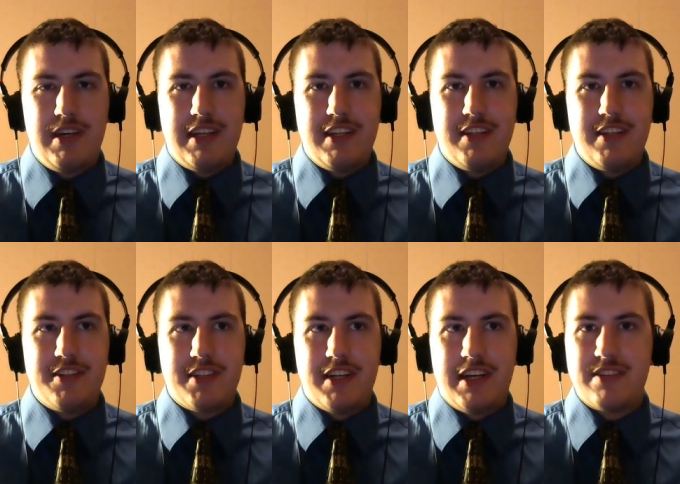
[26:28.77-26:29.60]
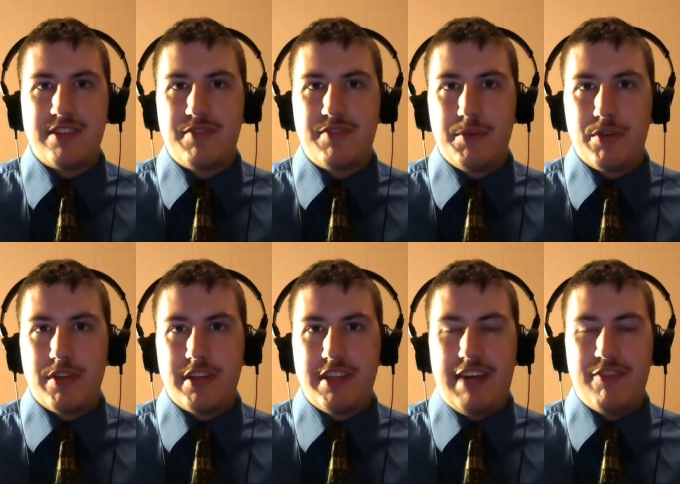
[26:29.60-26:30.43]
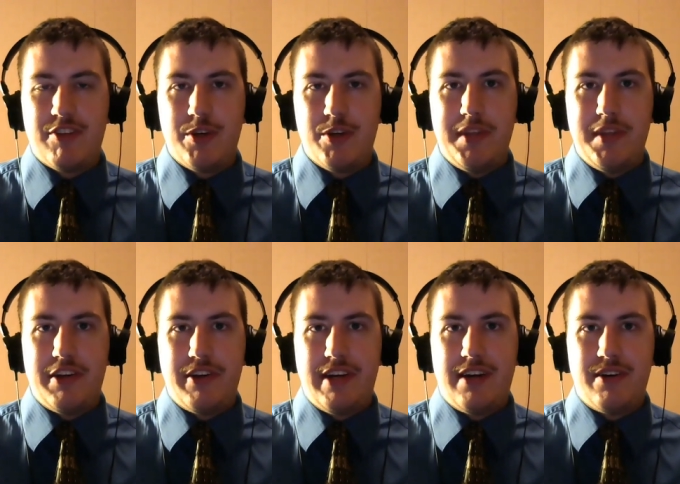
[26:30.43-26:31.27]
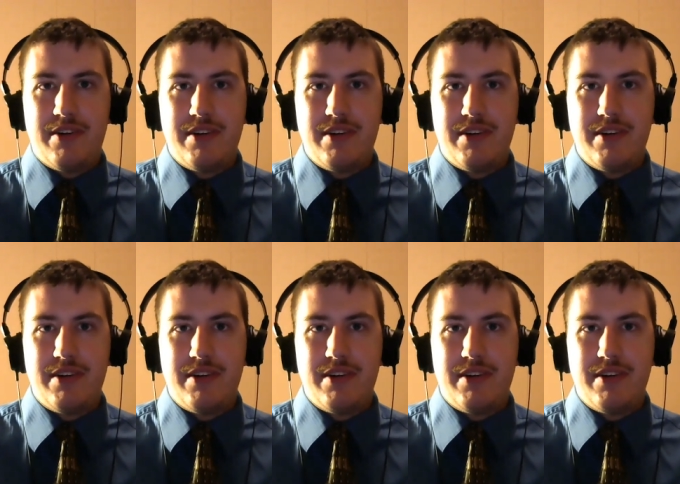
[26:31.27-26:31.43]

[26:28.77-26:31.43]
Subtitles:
they did just announce a few more. Like they have the Who in there now.